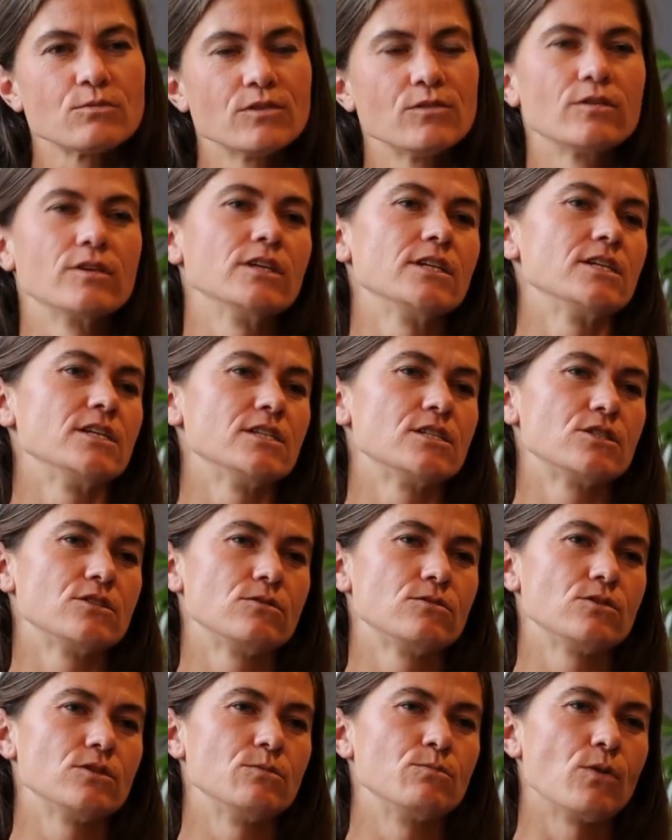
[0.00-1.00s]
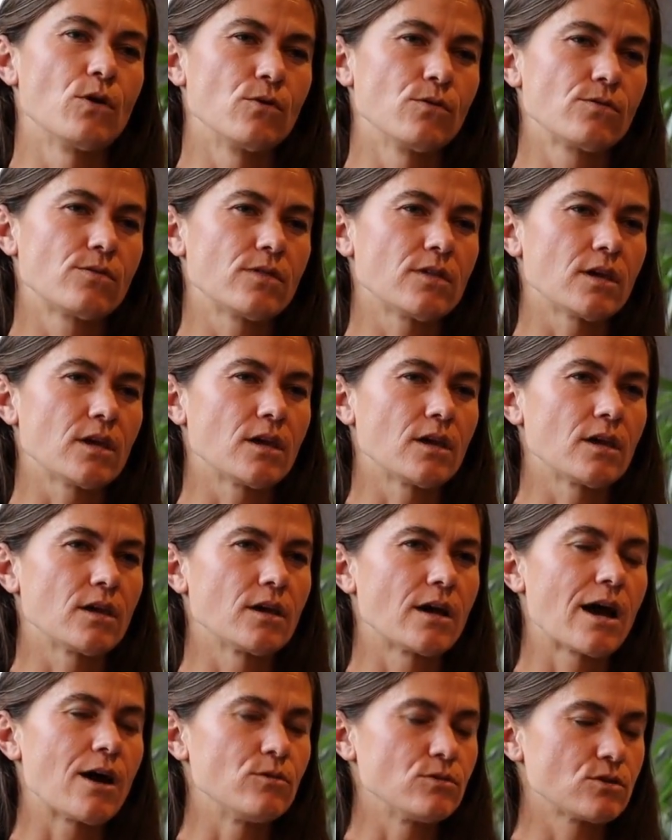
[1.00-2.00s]
we really need to both the
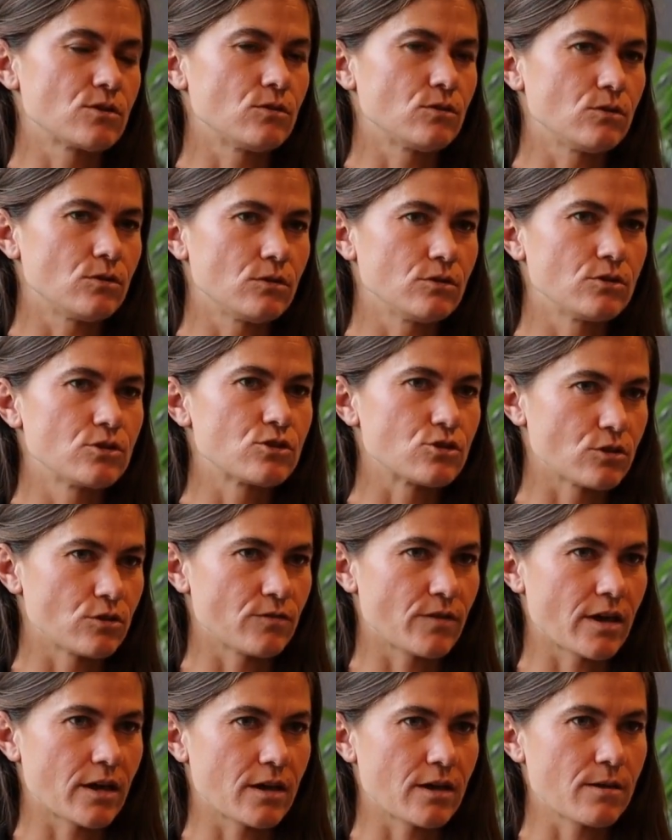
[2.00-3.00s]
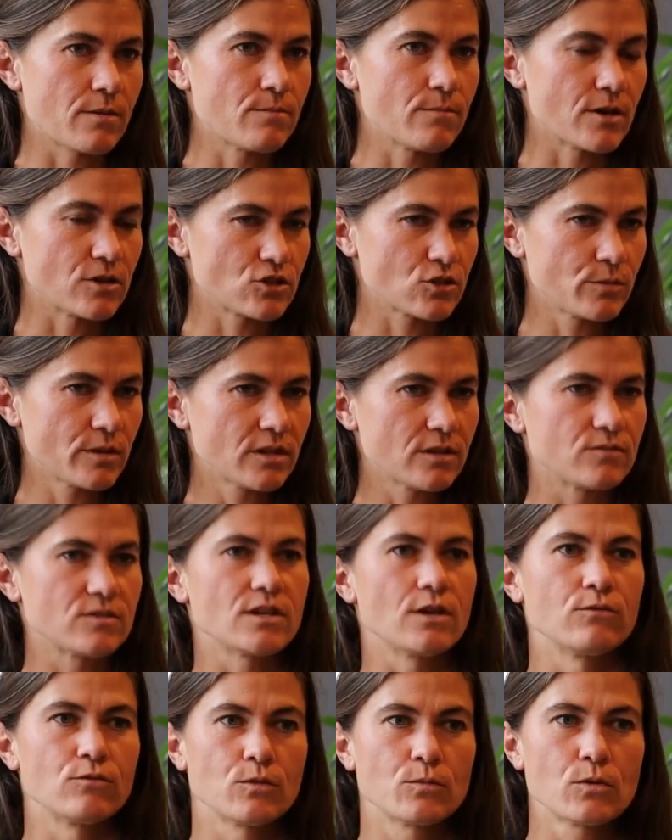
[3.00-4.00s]
household survey measurement of
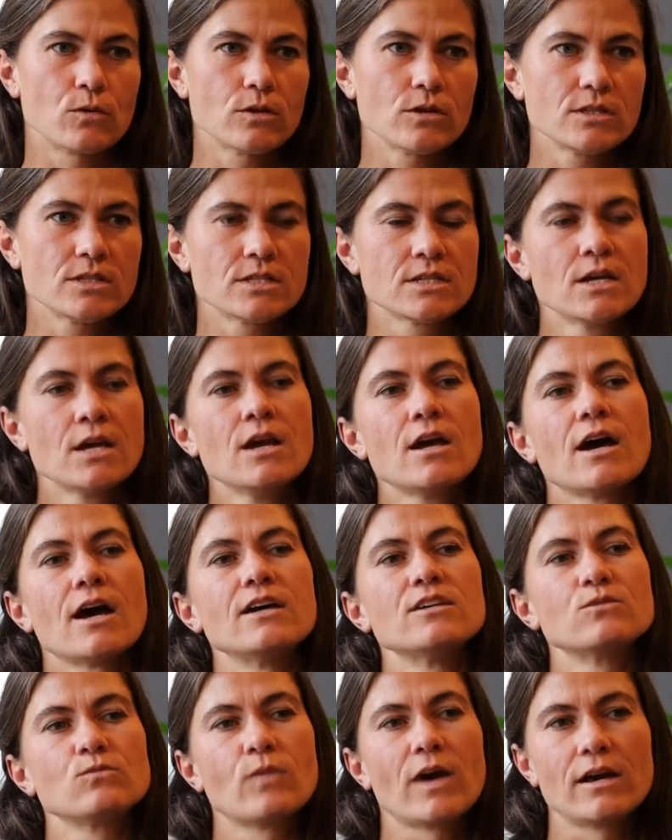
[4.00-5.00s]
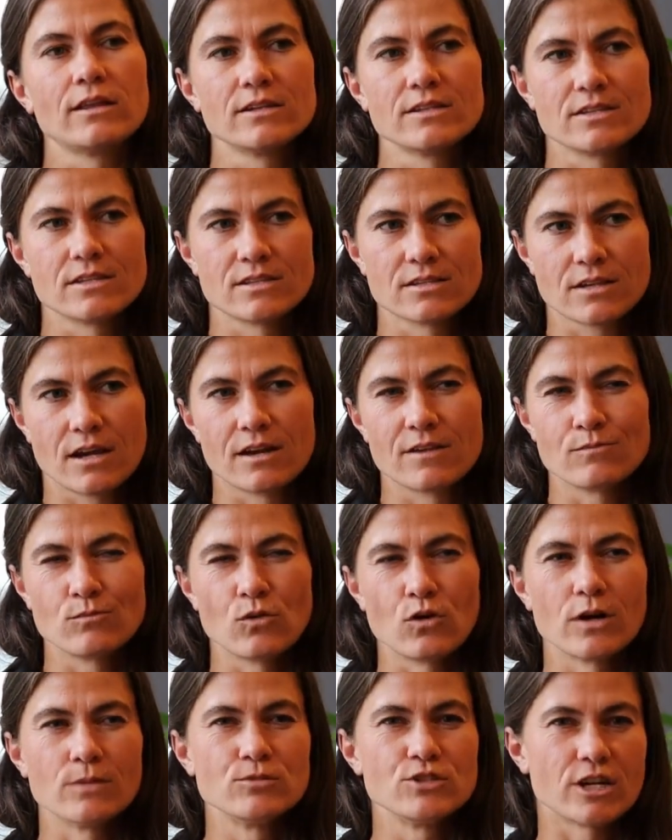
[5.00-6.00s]
self-reports, as well as this kind of
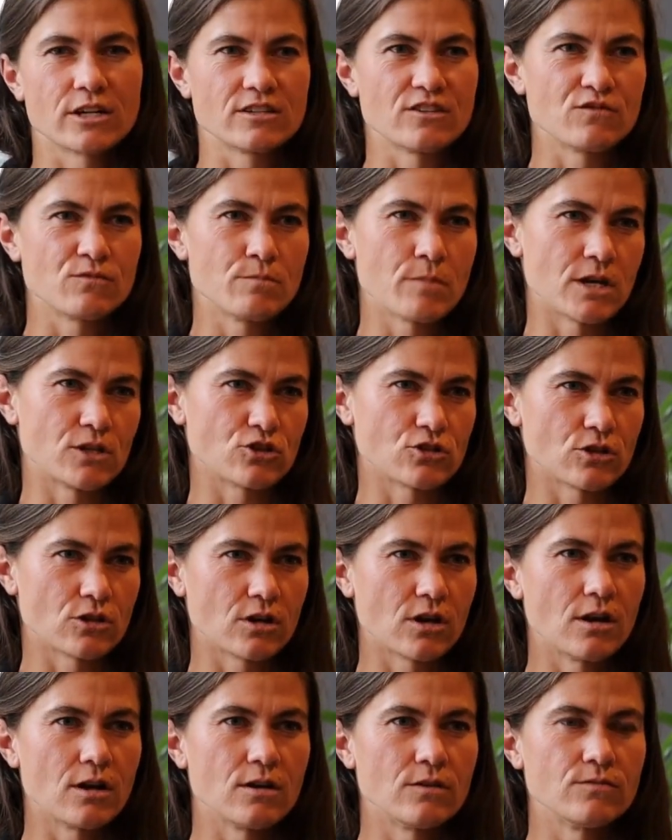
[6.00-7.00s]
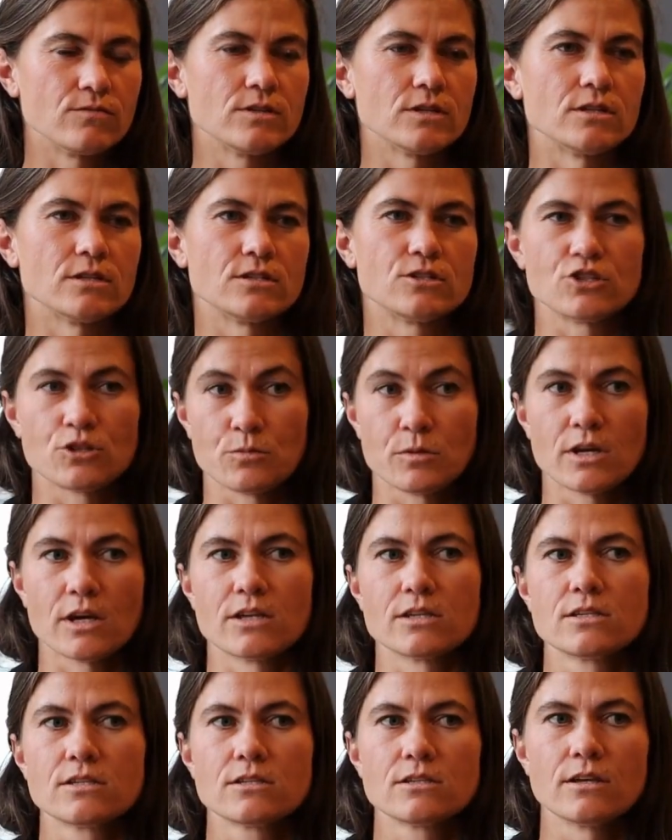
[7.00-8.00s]
more objective measure of this
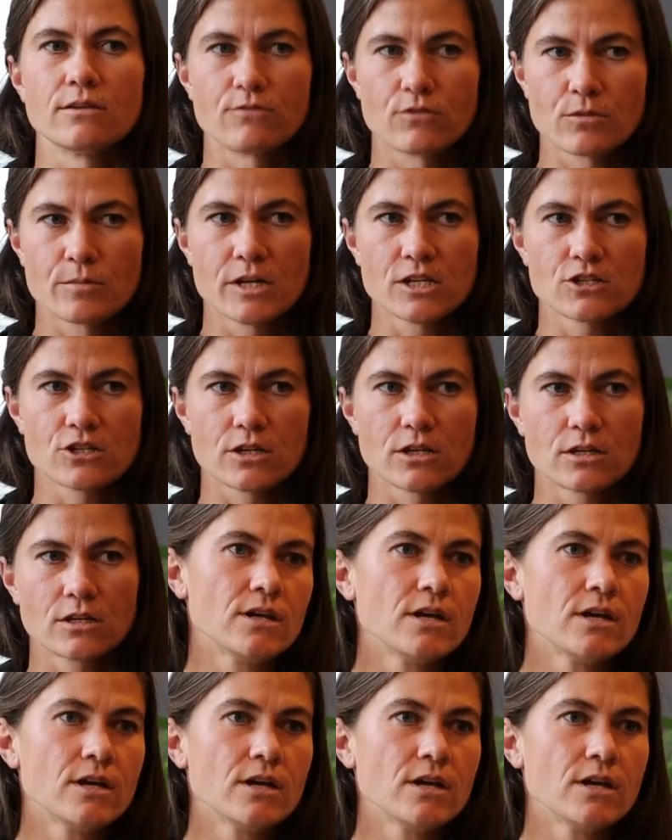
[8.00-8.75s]
GPS information.